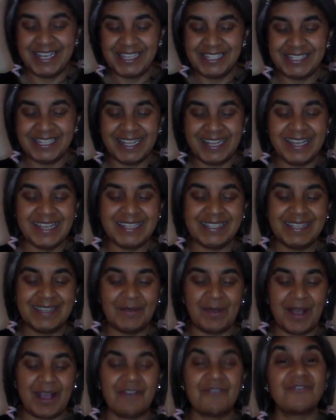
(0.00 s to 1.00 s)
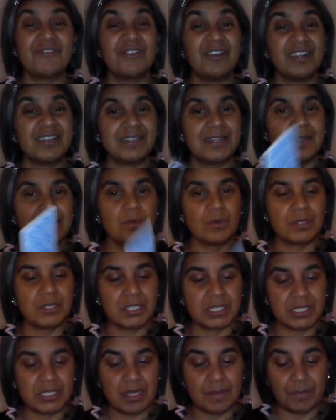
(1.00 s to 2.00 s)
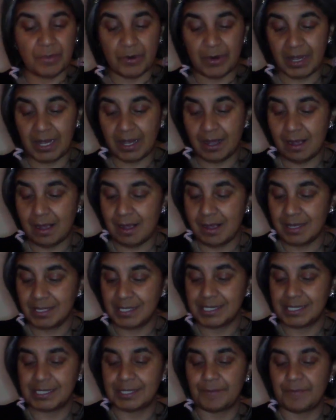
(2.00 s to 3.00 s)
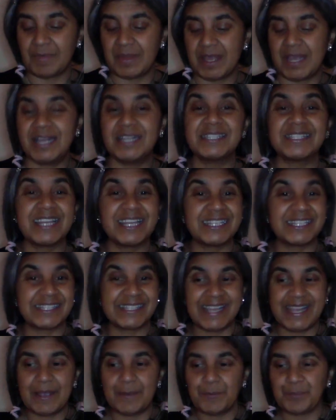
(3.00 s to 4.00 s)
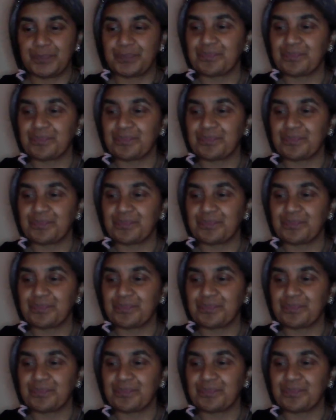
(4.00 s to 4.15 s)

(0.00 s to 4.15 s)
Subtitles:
So let's see what our Friday wants to bring us. Let's see.